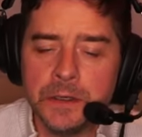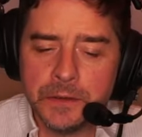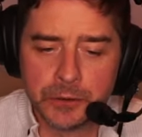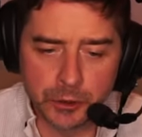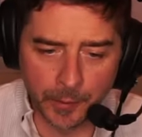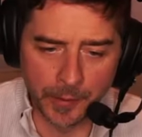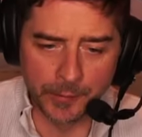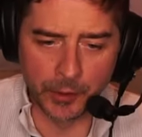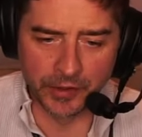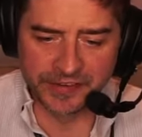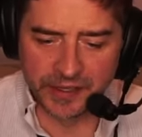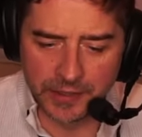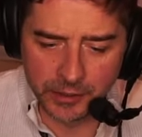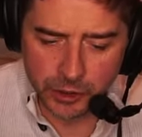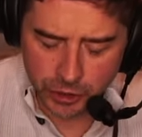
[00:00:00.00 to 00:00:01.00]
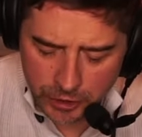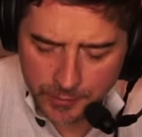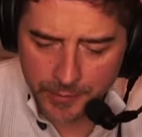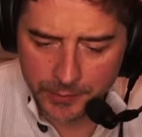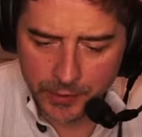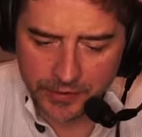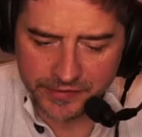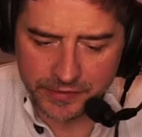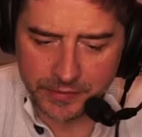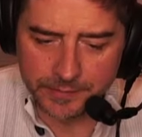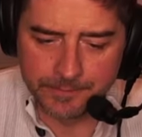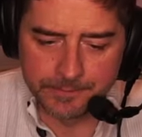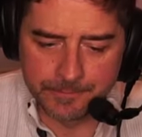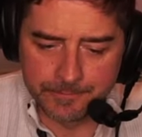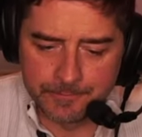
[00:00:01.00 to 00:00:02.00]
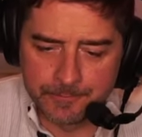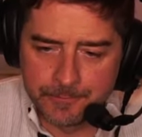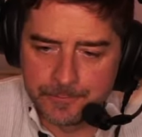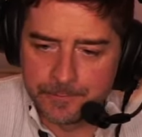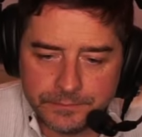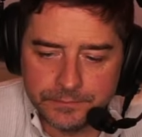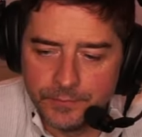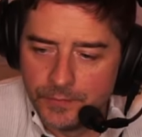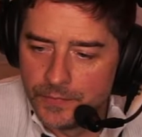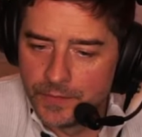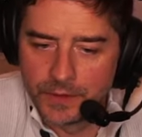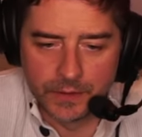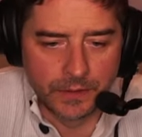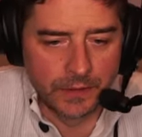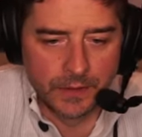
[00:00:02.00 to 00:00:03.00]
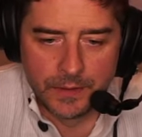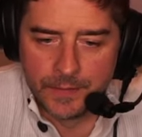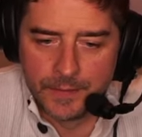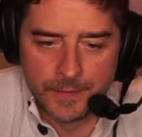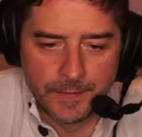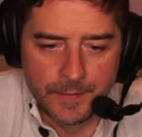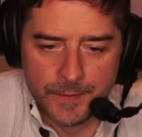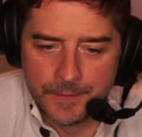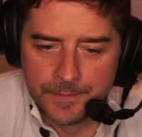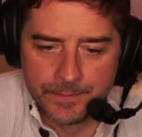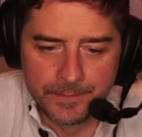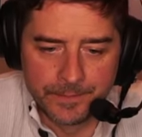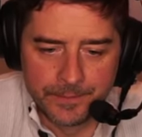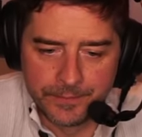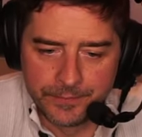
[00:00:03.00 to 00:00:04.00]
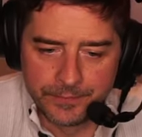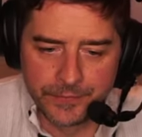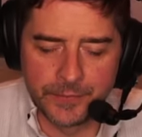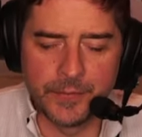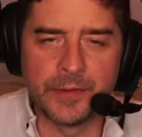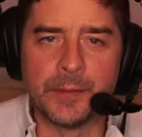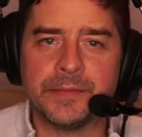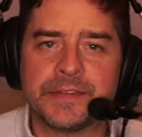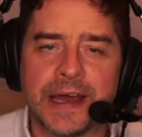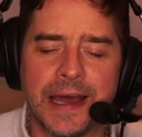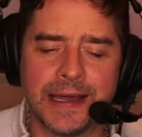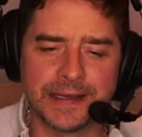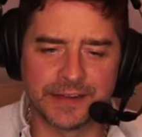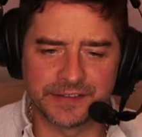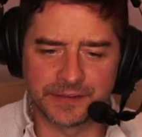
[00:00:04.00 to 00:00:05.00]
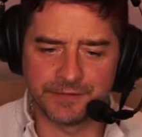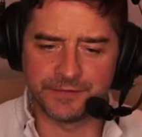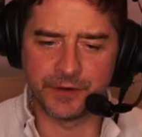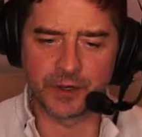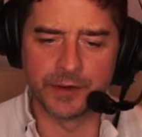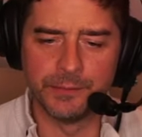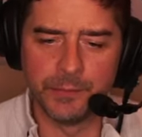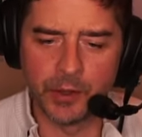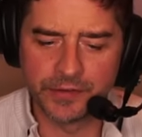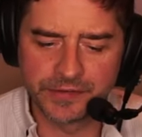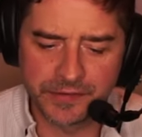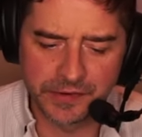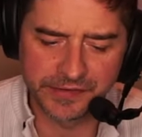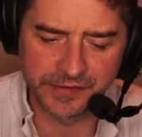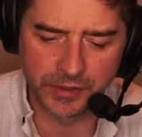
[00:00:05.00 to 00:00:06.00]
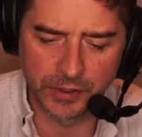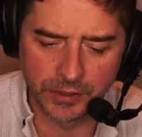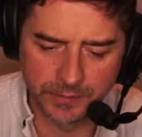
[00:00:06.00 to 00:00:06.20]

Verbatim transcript: Come on, boys. Come on, boys. Davis. Some of them tigers are fucking monstrous, though.